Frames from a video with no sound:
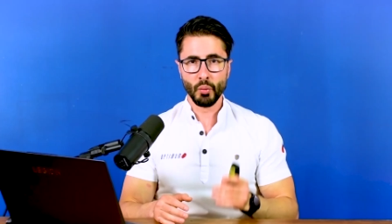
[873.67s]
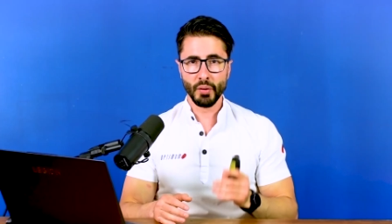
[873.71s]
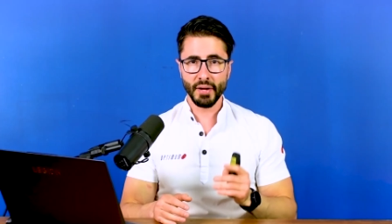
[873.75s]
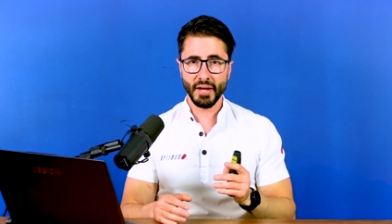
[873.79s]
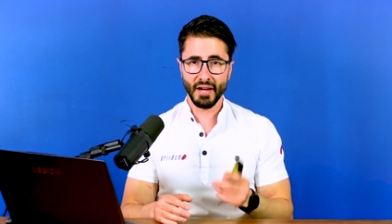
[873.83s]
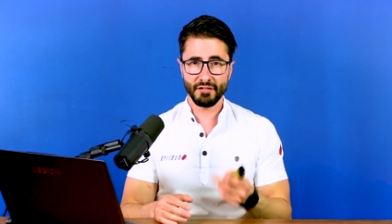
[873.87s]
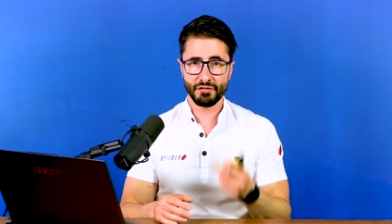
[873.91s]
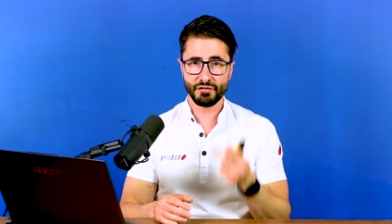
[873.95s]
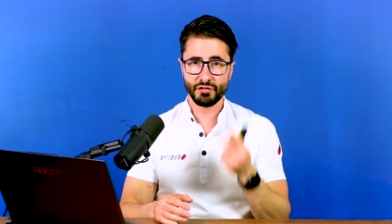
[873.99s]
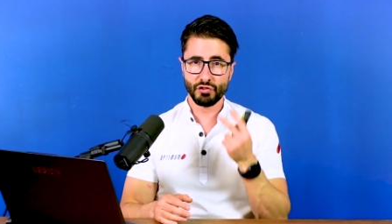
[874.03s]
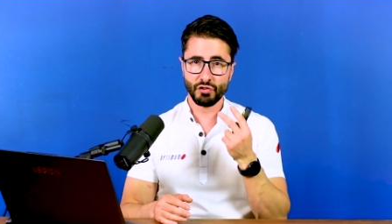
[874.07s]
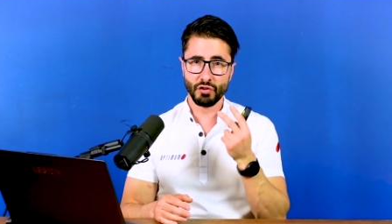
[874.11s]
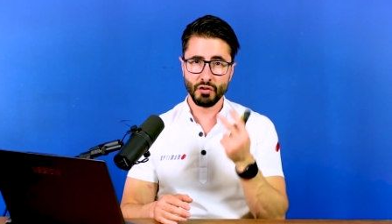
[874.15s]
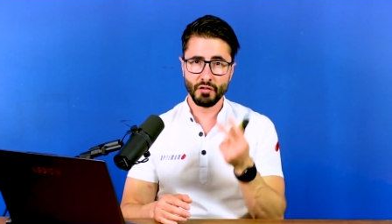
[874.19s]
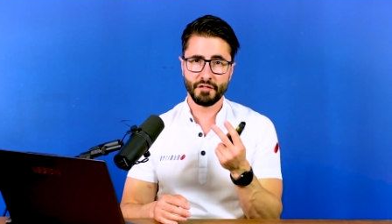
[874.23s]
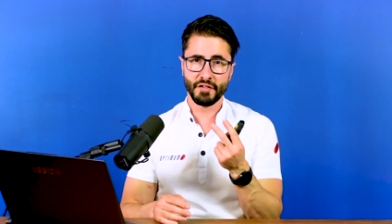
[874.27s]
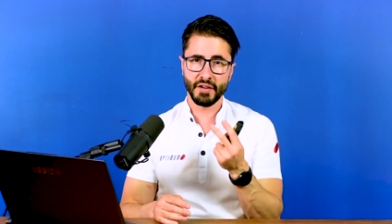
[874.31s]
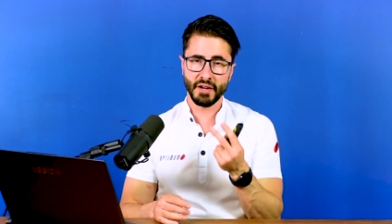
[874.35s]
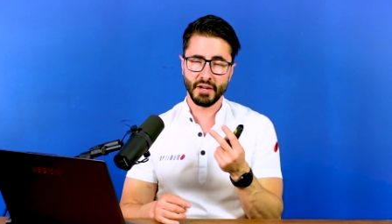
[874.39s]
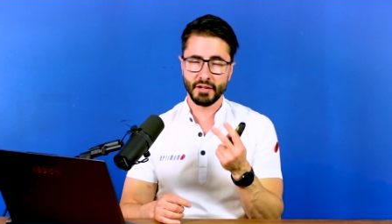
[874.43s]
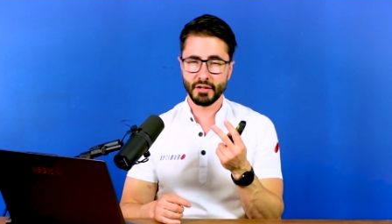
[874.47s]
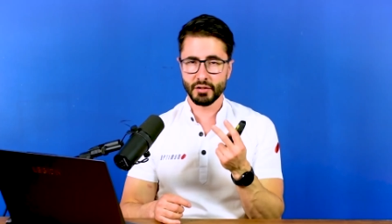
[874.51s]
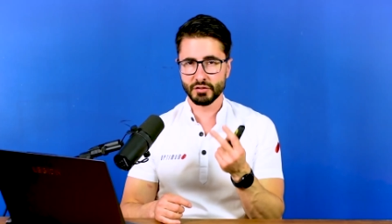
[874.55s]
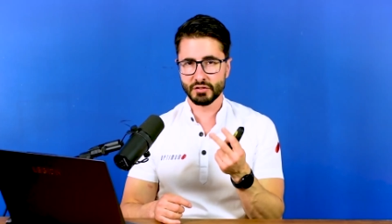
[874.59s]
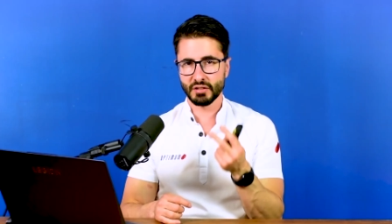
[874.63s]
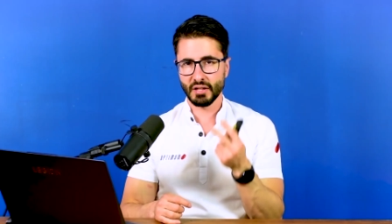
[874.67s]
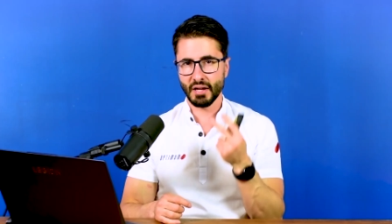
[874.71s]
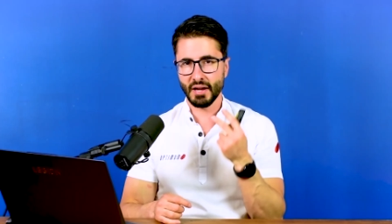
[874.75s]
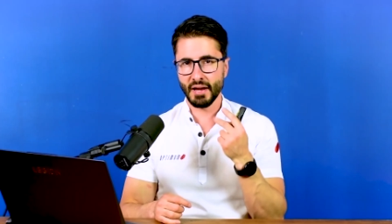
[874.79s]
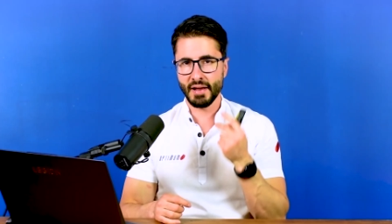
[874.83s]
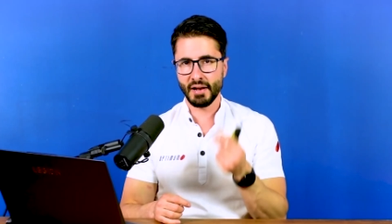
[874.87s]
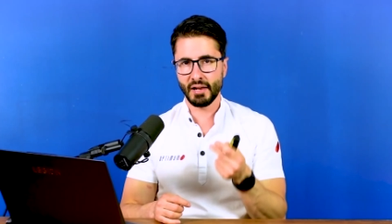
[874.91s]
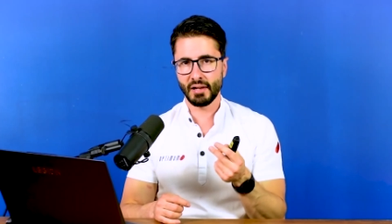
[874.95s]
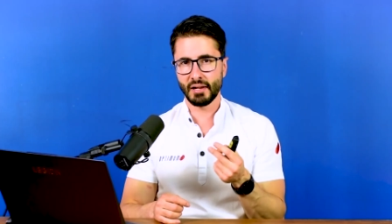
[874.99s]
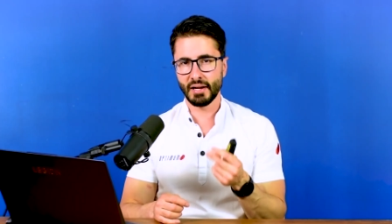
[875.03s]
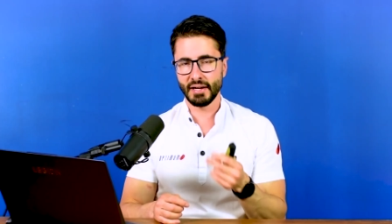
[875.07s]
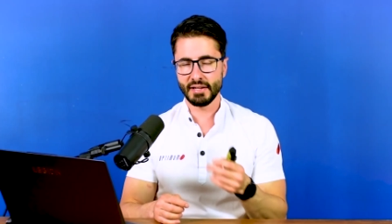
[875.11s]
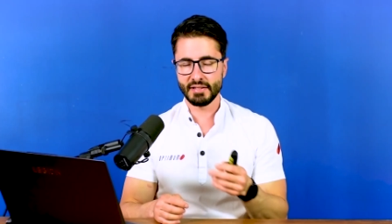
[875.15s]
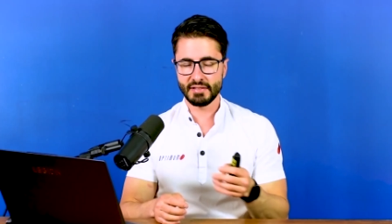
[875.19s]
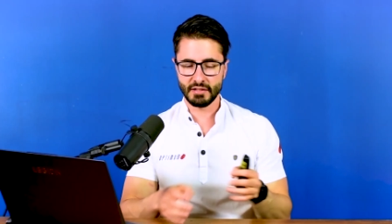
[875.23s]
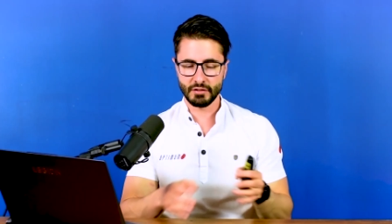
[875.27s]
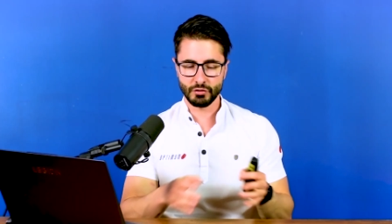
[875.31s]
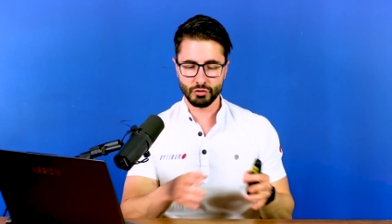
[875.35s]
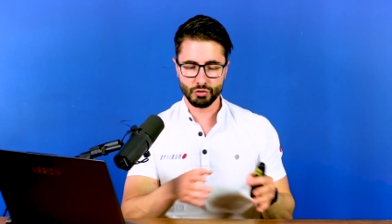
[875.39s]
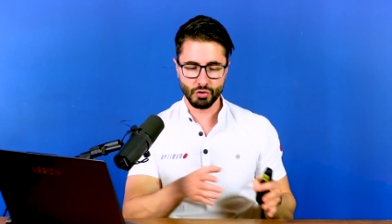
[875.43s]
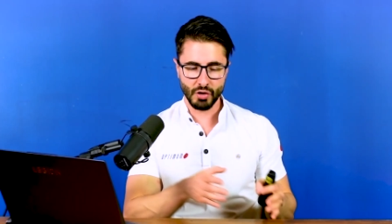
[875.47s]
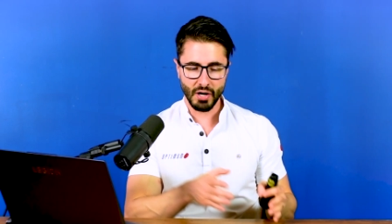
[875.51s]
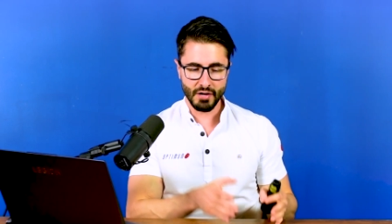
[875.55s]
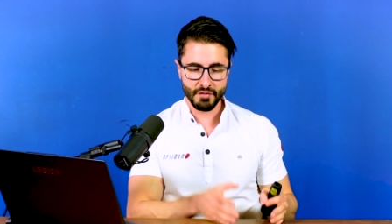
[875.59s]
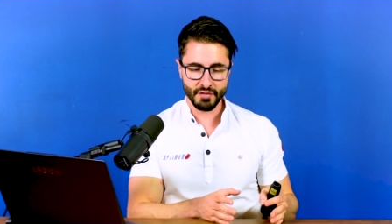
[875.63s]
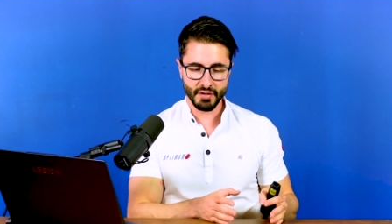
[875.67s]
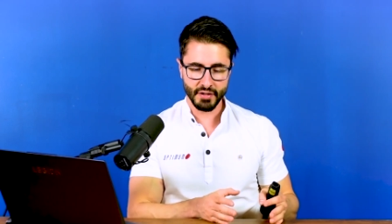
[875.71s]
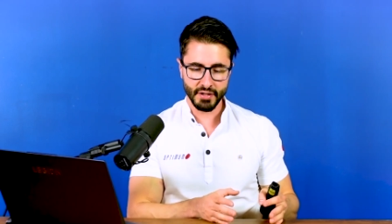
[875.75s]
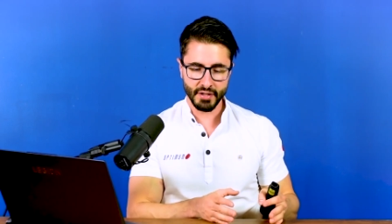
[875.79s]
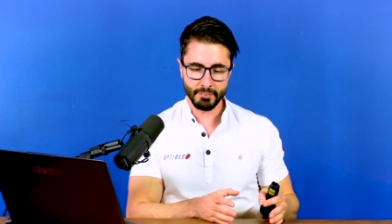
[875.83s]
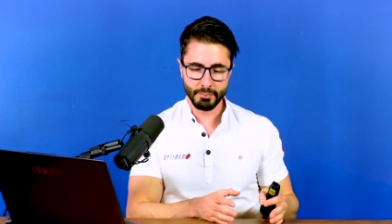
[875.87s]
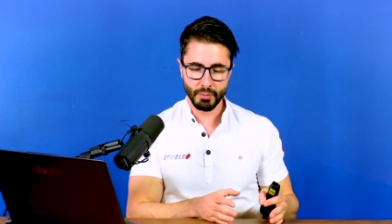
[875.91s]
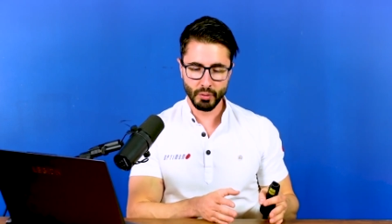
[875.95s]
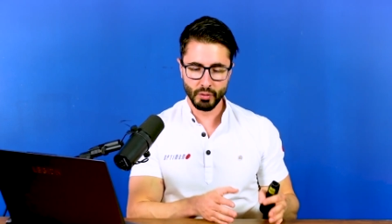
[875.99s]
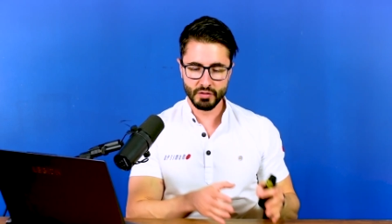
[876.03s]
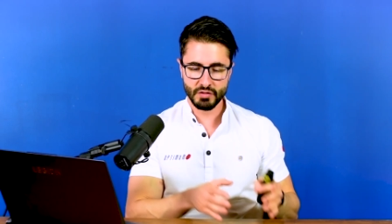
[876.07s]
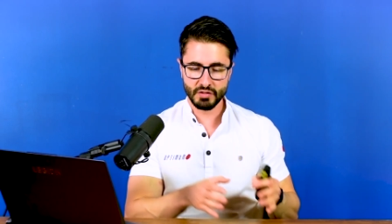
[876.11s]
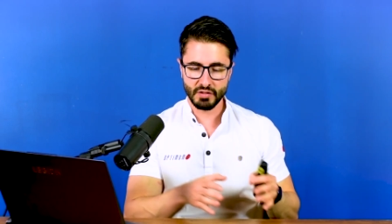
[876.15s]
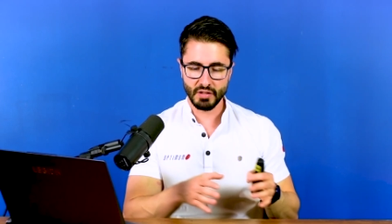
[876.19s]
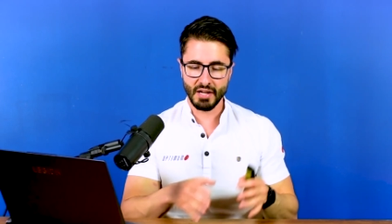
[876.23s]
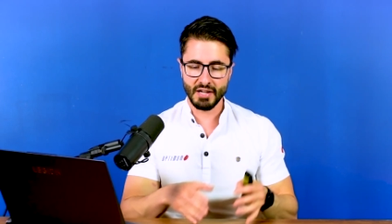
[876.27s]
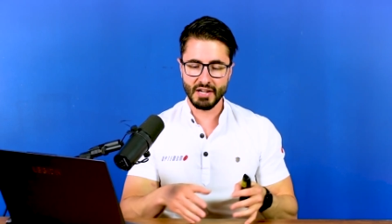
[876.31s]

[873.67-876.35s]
We have two videos analyzing driver inputs